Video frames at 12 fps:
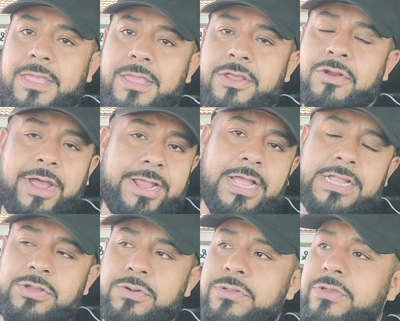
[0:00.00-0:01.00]
I
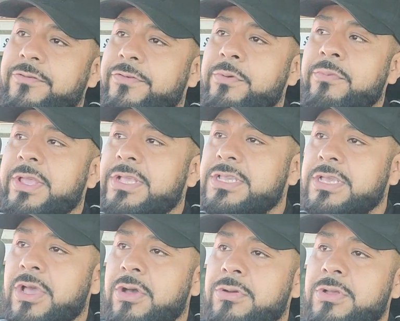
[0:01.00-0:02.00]
told you a few weeks
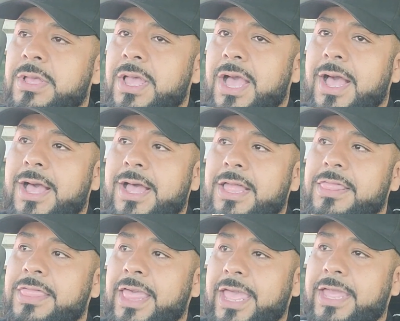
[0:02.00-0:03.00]
ago
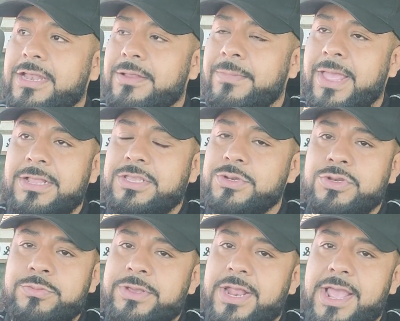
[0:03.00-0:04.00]
that, man, social
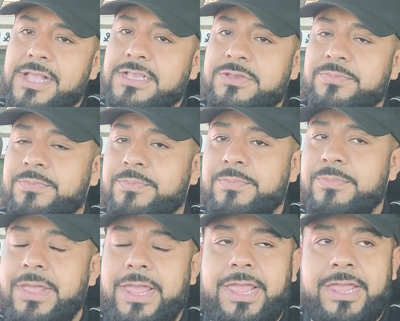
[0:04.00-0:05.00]
media had just,
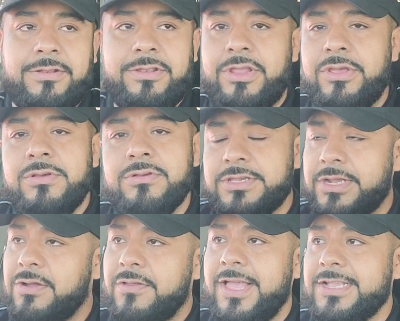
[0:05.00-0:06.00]
and news
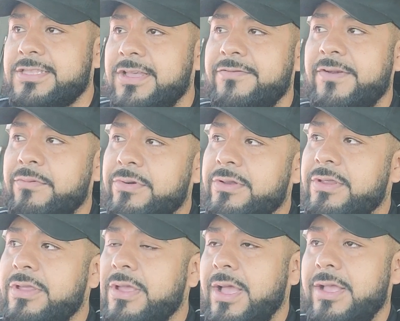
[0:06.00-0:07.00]
and all that stuff,
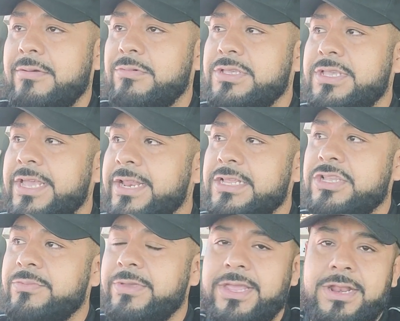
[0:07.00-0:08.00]
was getting
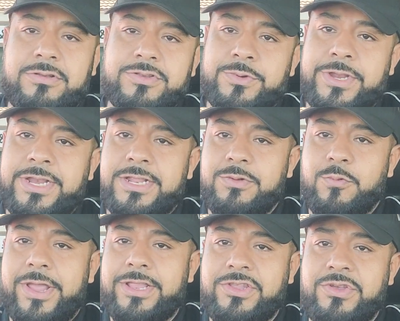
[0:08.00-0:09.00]
to me, and I was reading it
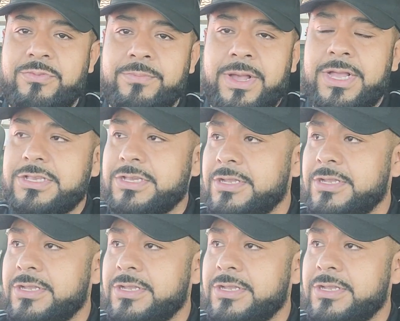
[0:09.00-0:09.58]
way too much.